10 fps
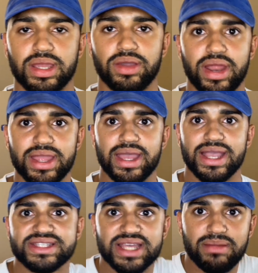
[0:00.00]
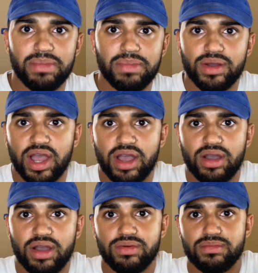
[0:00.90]
Right? It's not about
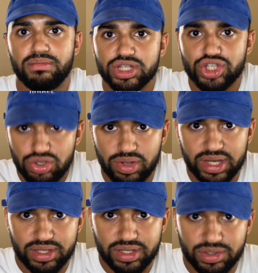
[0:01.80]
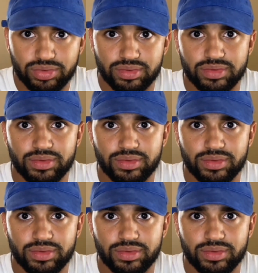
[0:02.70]
how much you can do.